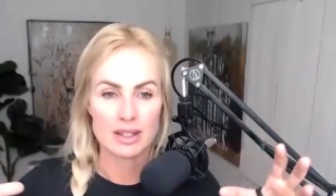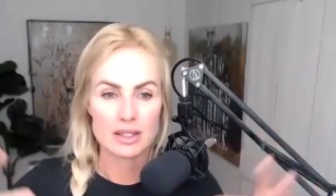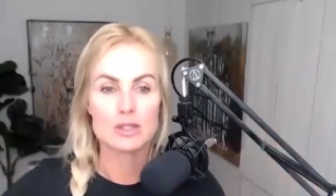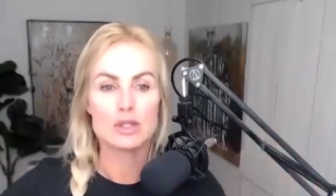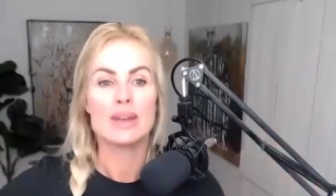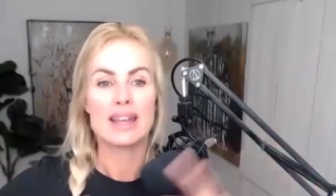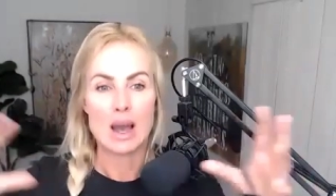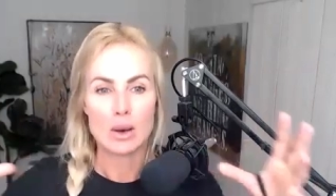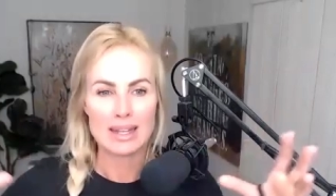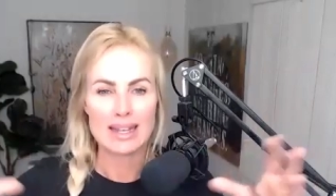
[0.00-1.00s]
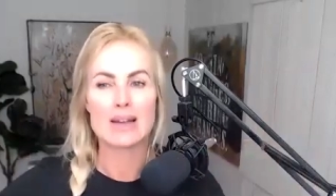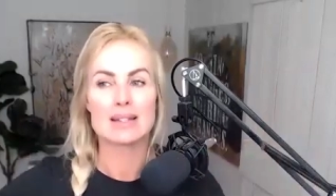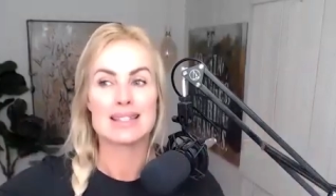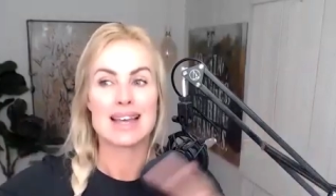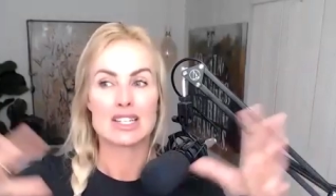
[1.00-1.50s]
like zooming out, like how
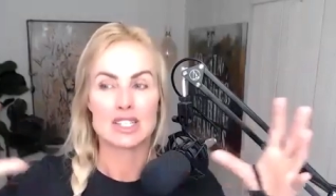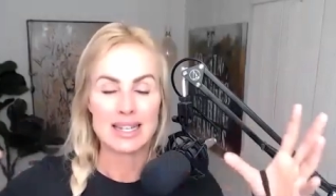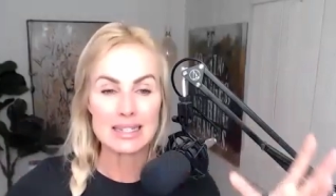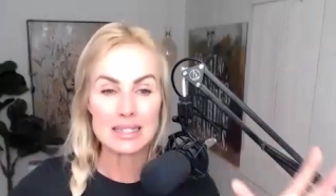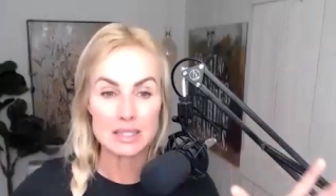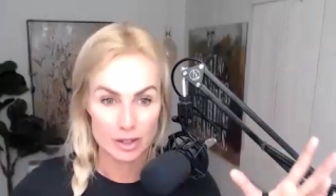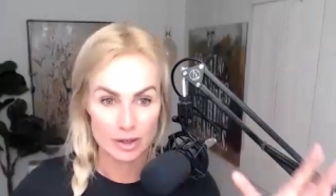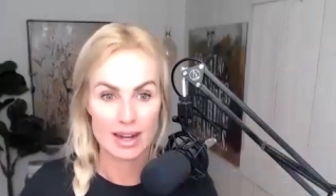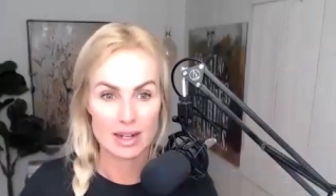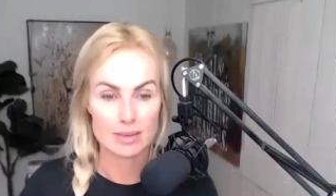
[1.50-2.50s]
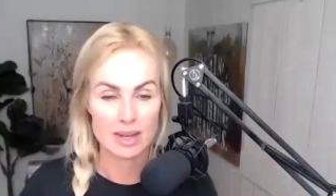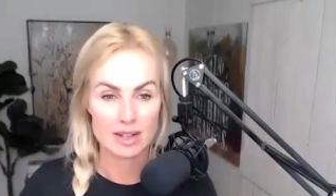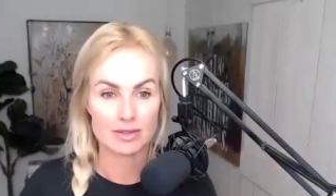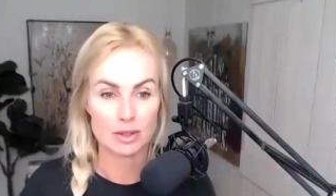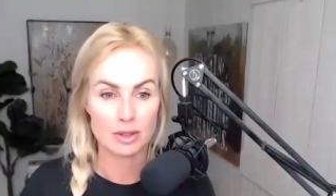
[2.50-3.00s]
does this actually integrate in my
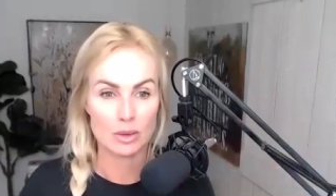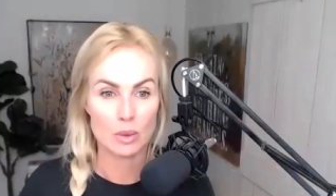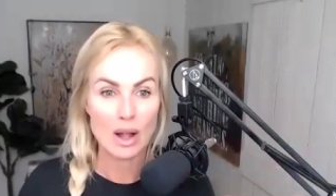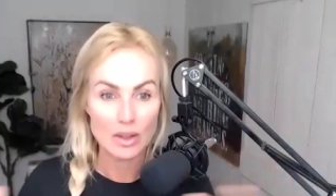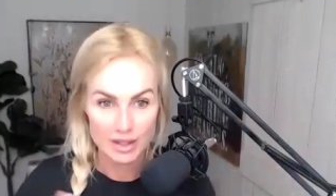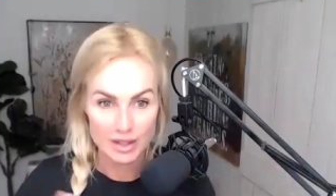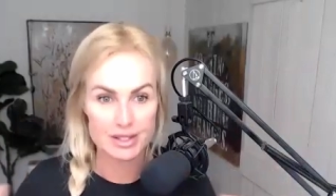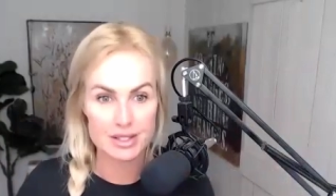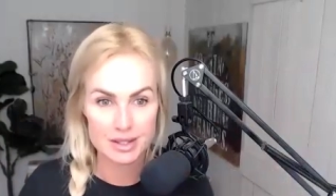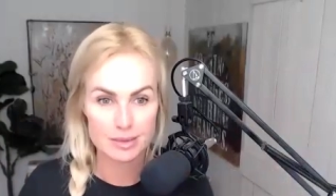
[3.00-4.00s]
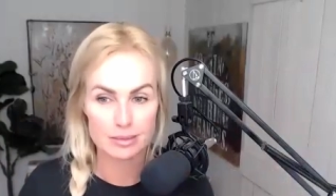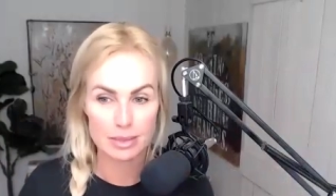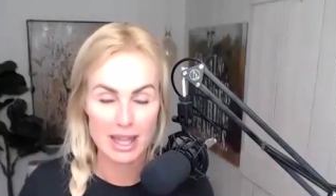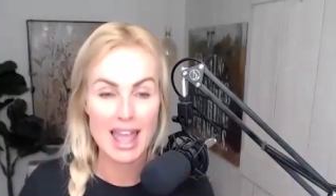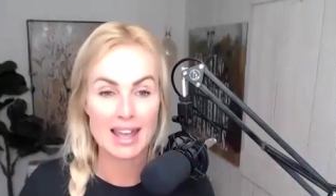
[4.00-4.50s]
full mm-hmm. wellness mm.
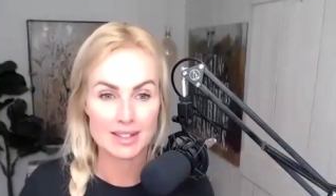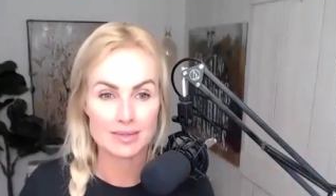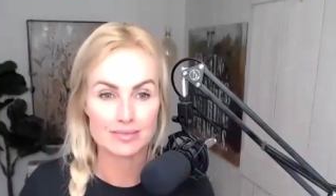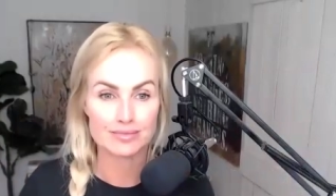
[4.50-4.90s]
plan?